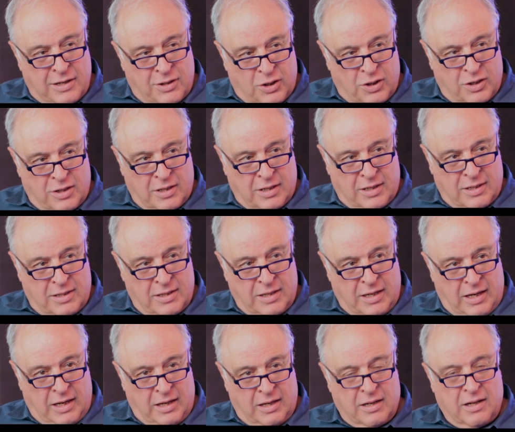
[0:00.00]
to
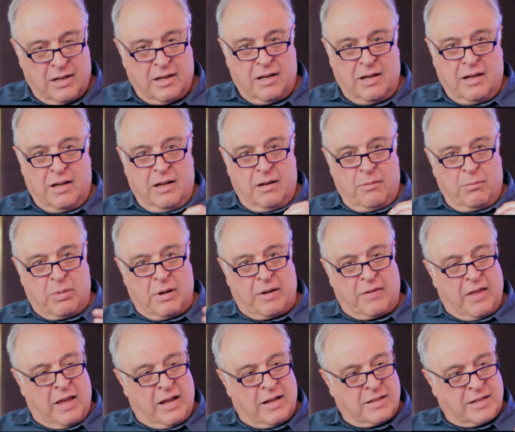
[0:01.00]
succeed. But
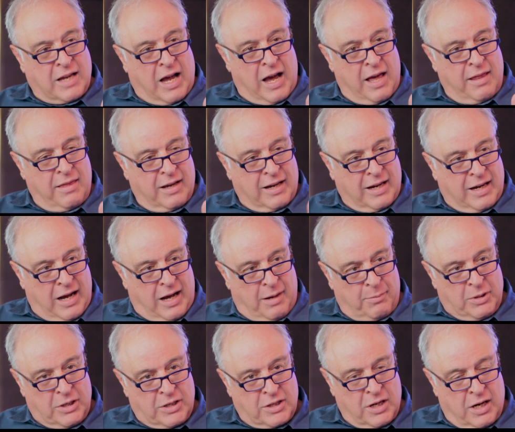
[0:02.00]
there has either
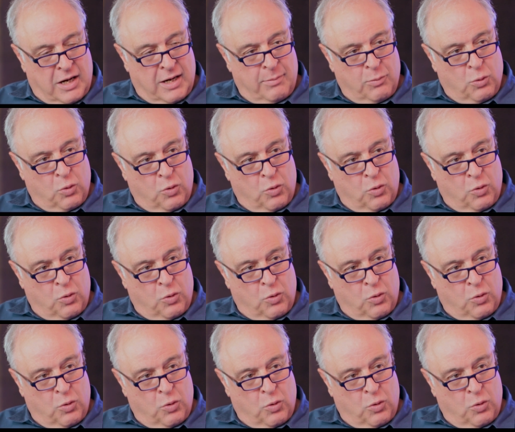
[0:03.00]
come a time,